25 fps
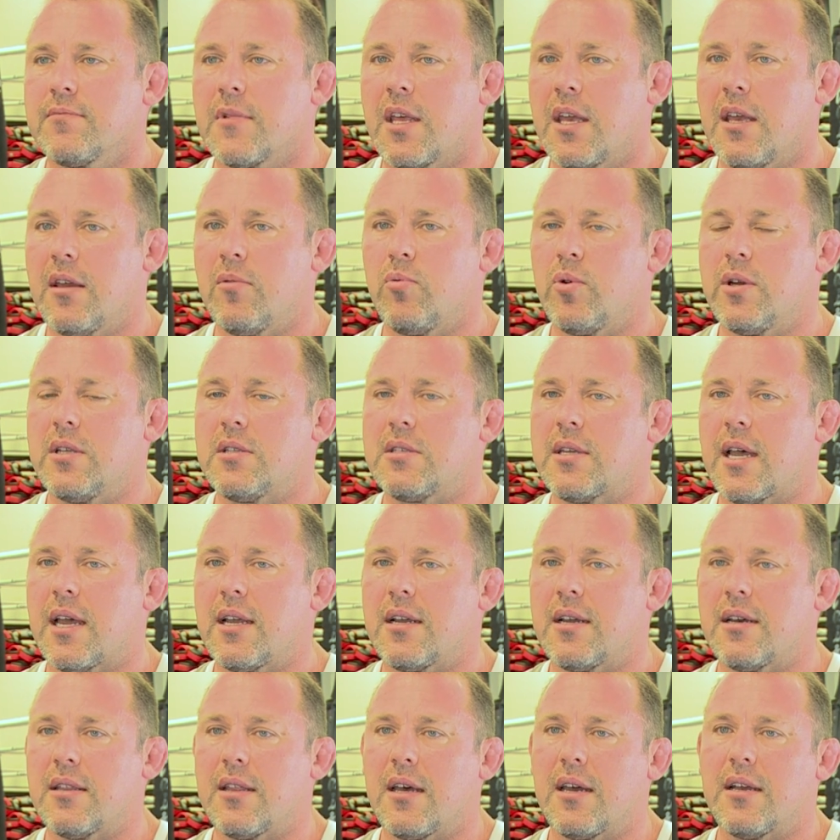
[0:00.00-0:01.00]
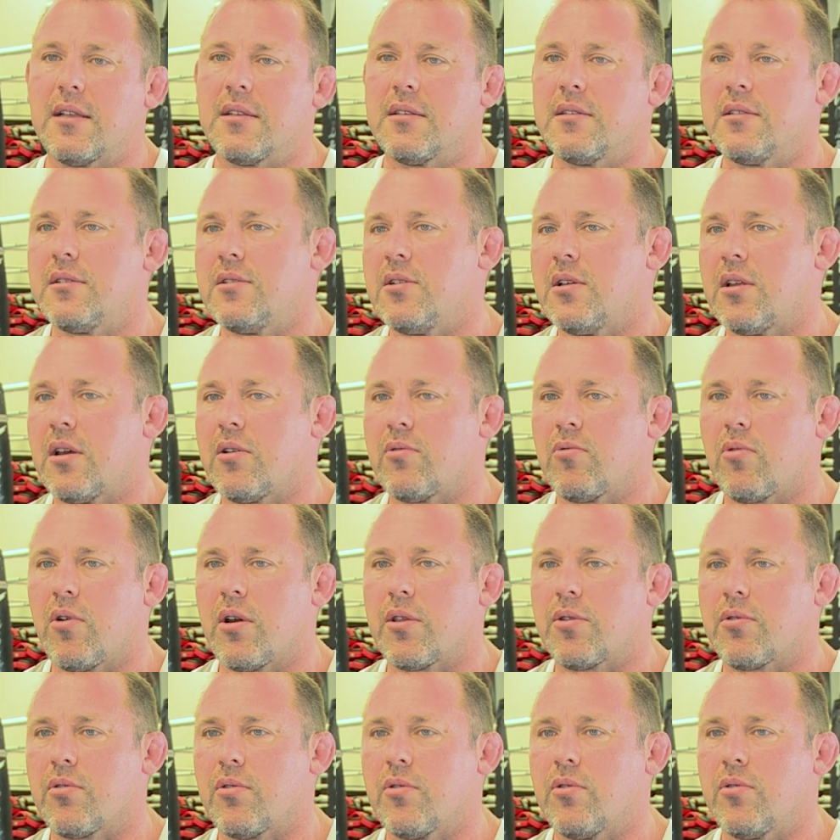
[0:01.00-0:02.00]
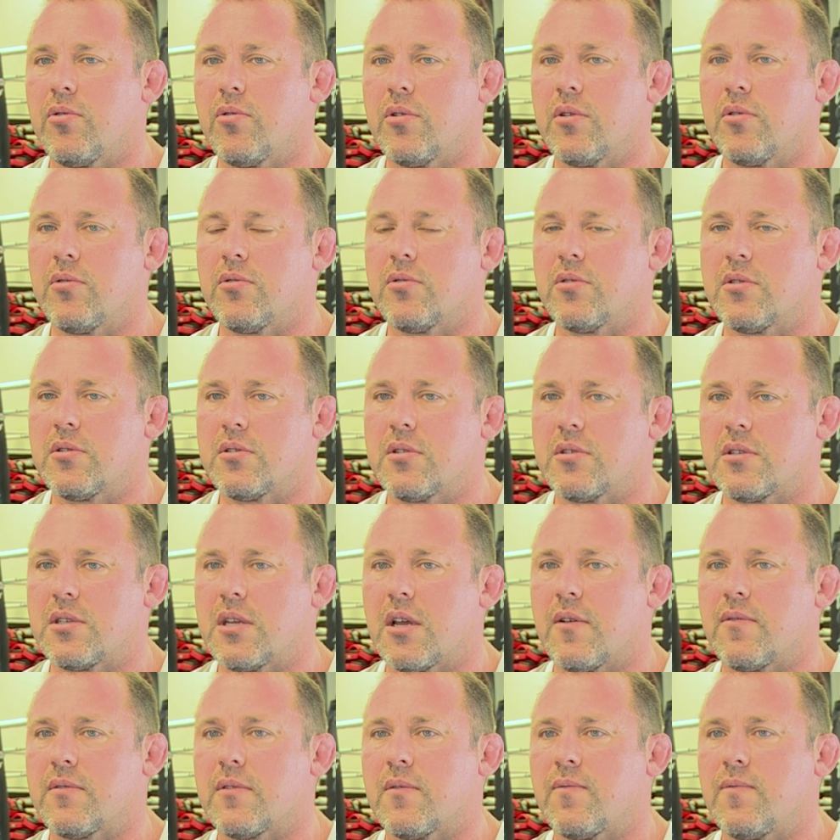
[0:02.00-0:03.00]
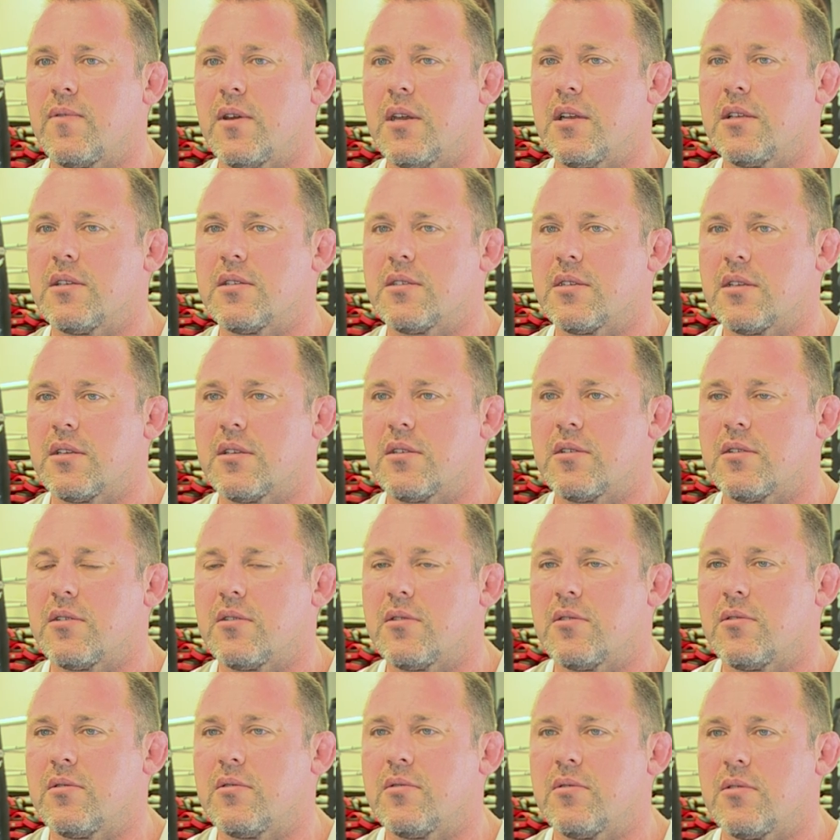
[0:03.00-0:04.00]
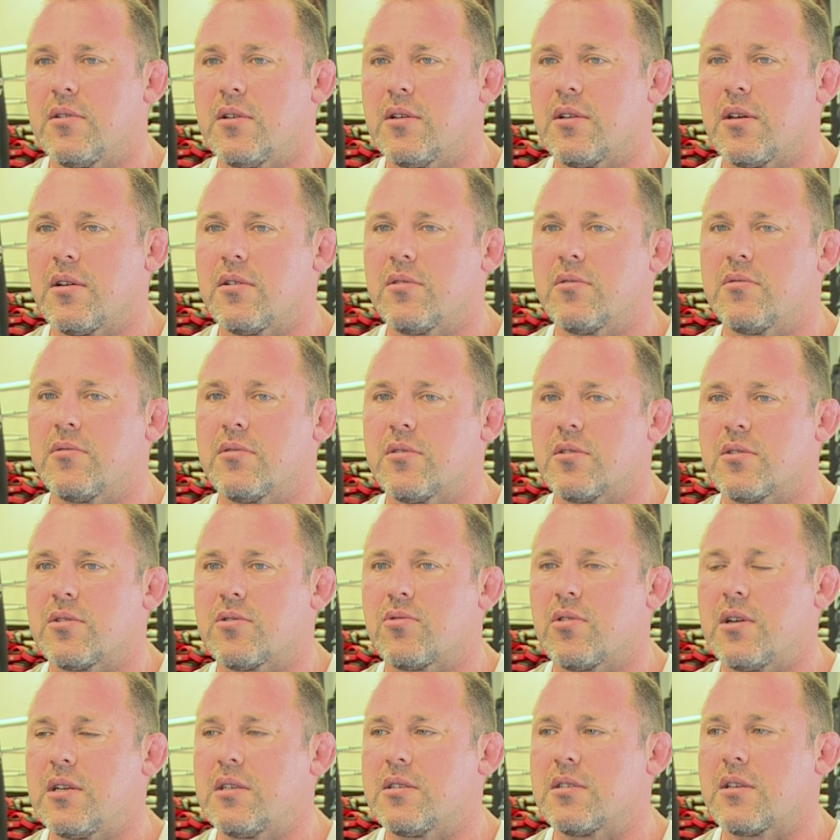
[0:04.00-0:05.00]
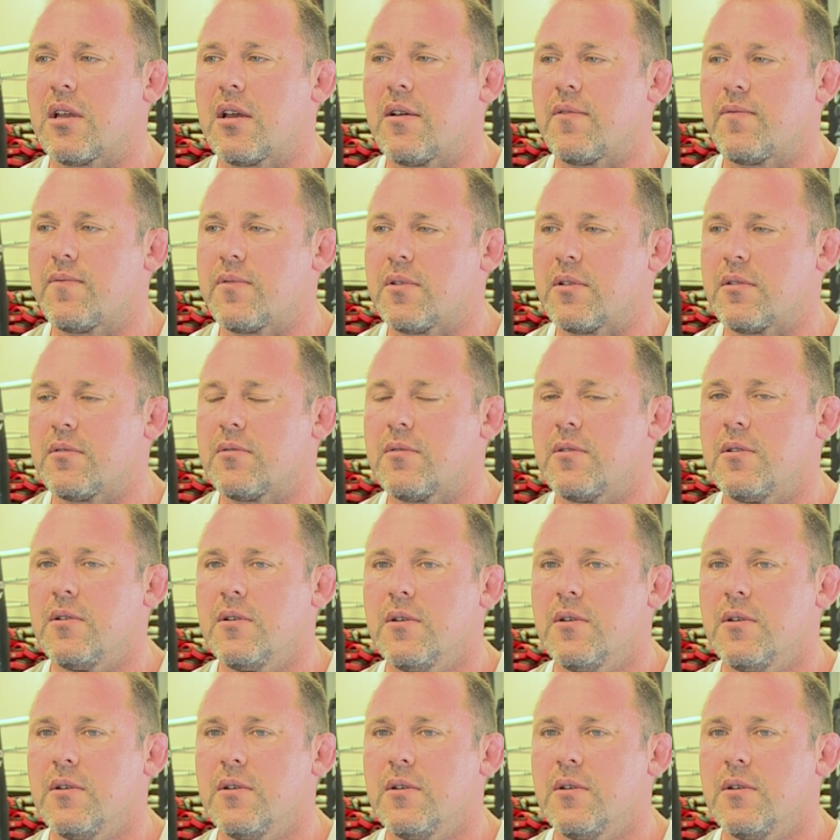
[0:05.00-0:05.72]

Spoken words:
And we've taken that, you know, right through self-defense into, you know, the street stuff, and